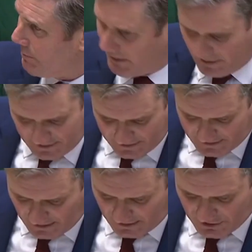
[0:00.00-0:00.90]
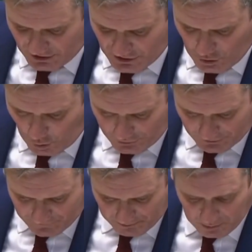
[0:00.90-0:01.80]
has been a disaster
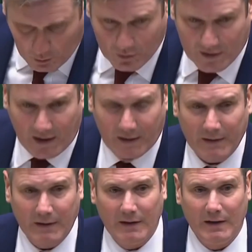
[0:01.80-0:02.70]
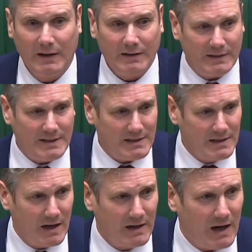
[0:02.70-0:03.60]
north of the border. This
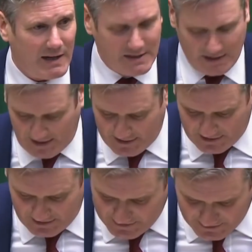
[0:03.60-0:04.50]
isn't an isolated